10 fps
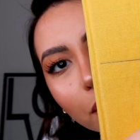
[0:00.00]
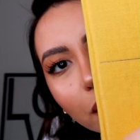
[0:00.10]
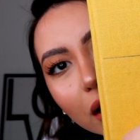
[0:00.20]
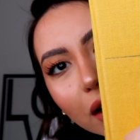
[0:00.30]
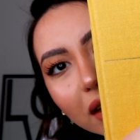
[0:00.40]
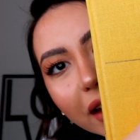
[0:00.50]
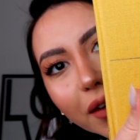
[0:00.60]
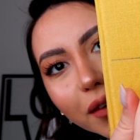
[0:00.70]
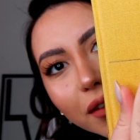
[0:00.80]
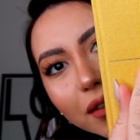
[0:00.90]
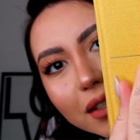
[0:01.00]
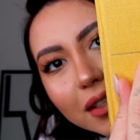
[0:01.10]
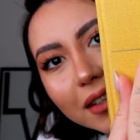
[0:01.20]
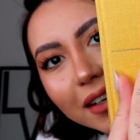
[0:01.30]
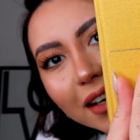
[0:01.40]

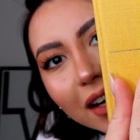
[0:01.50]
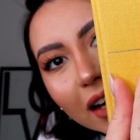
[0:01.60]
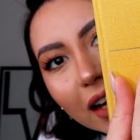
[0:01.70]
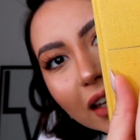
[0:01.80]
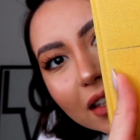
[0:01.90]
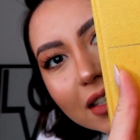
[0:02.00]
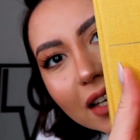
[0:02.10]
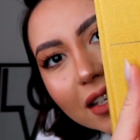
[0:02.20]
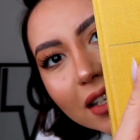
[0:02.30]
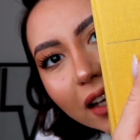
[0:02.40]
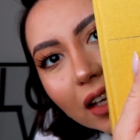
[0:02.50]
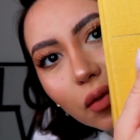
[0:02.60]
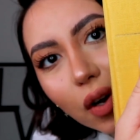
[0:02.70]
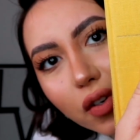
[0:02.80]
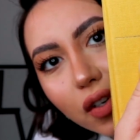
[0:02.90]
letters. And it says like in
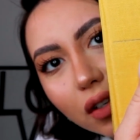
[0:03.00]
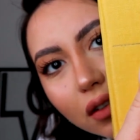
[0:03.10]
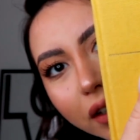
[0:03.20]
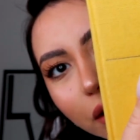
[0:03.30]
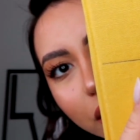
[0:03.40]
Russian, Leo